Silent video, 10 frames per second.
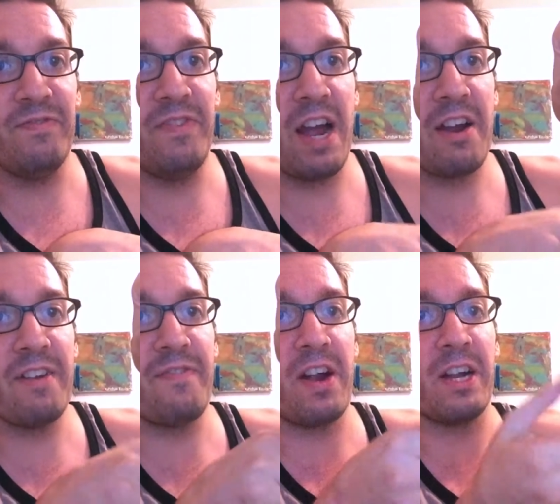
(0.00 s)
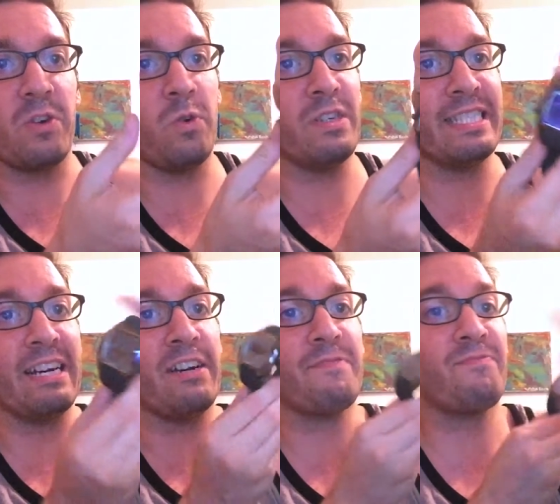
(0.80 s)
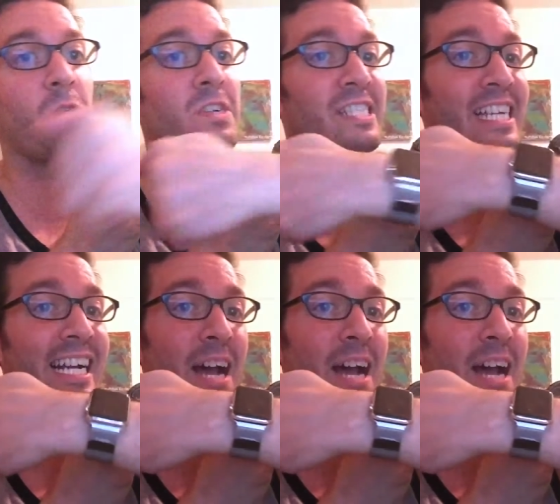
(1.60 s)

Very, very cool. Now, unfortunately,